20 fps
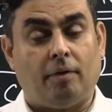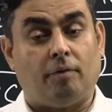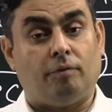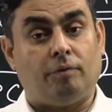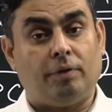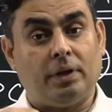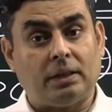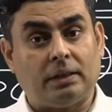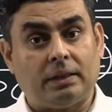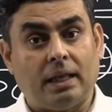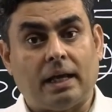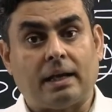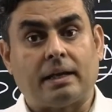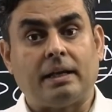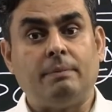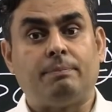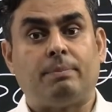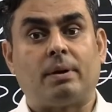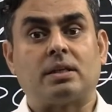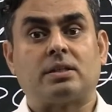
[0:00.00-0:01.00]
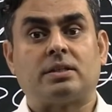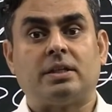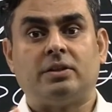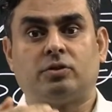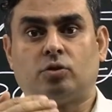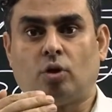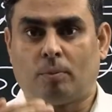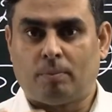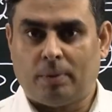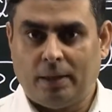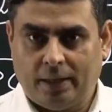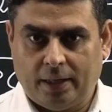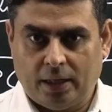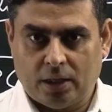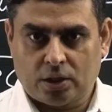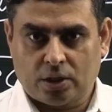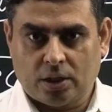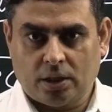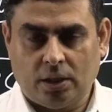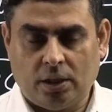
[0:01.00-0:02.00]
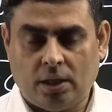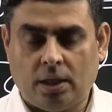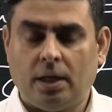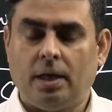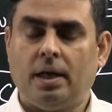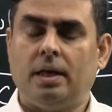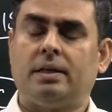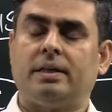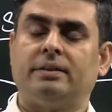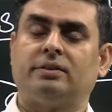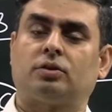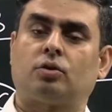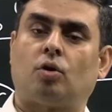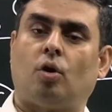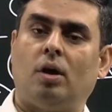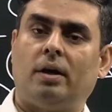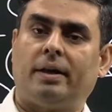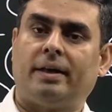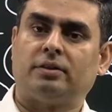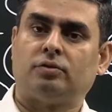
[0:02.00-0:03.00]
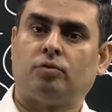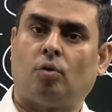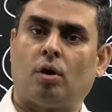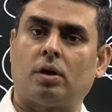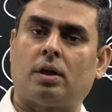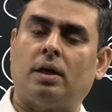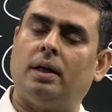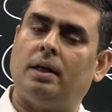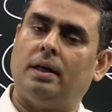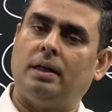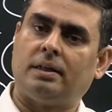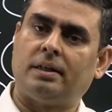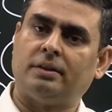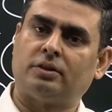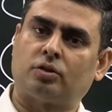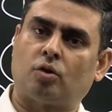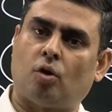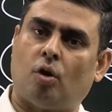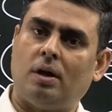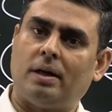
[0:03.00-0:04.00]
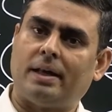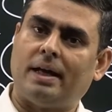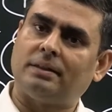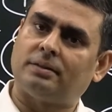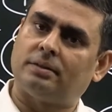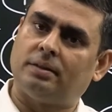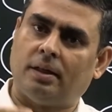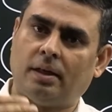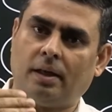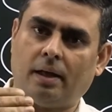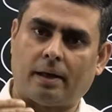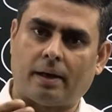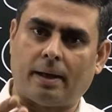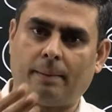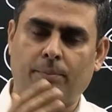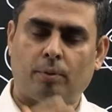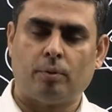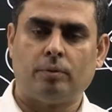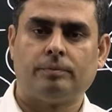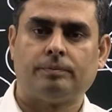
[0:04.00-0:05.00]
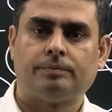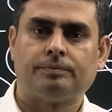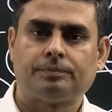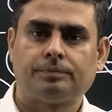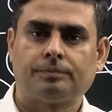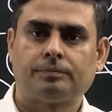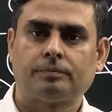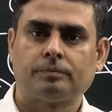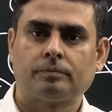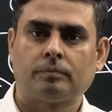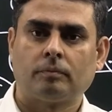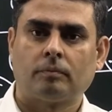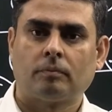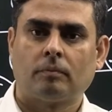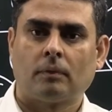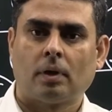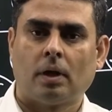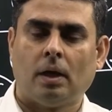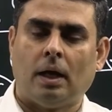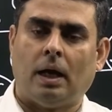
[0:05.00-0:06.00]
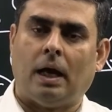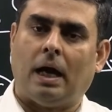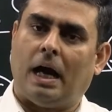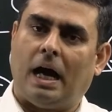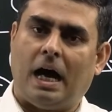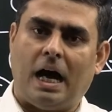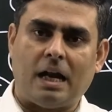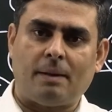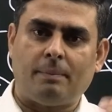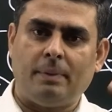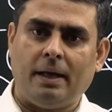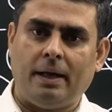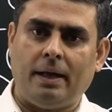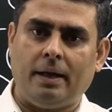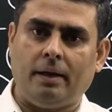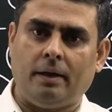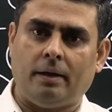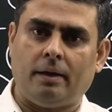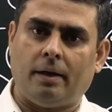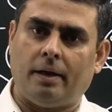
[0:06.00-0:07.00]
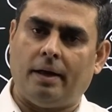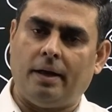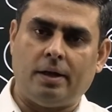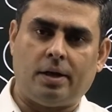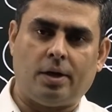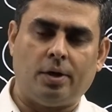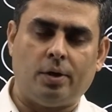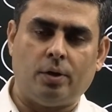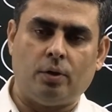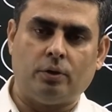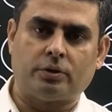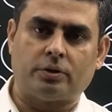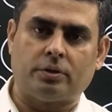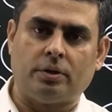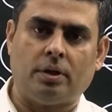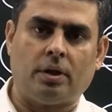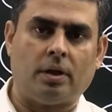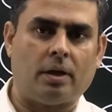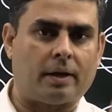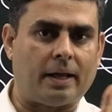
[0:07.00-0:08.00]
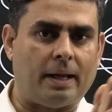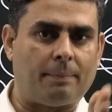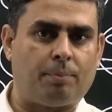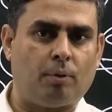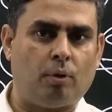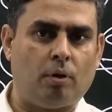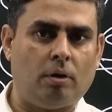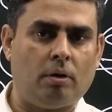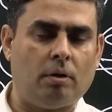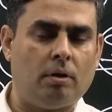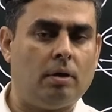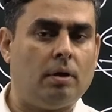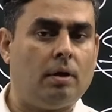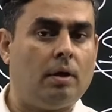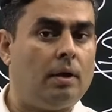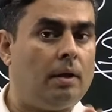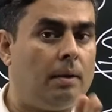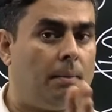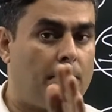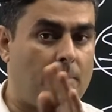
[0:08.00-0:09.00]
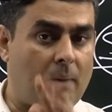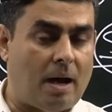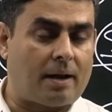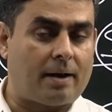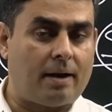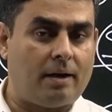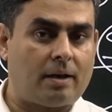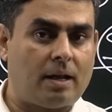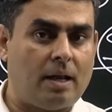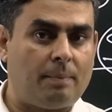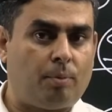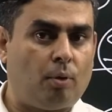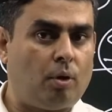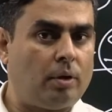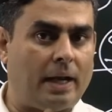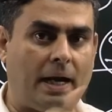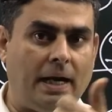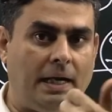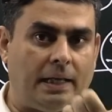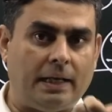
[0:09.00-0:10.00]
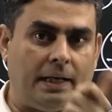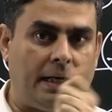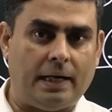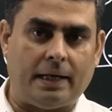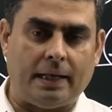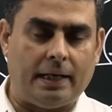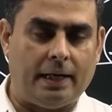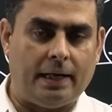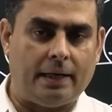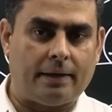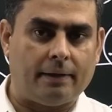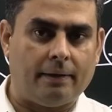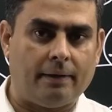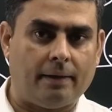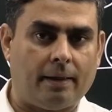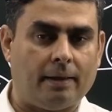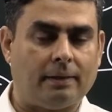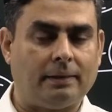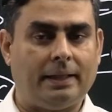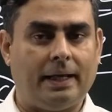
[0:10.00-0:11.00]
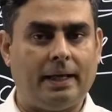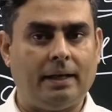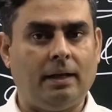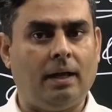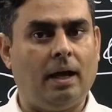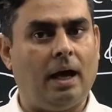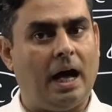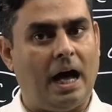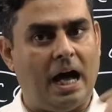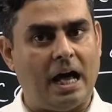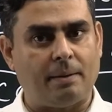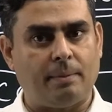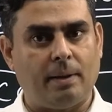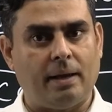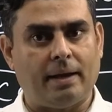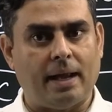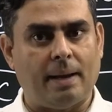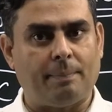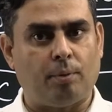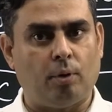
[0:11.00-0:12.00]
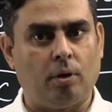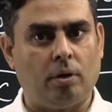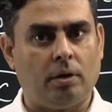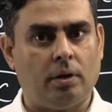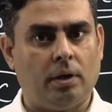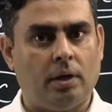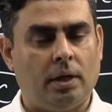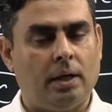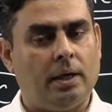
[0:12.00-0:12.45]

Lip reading: with the repurchase obligation, it is called as what? It is called as repo. RBI introduced repo, market repo 1988. Then RBI repo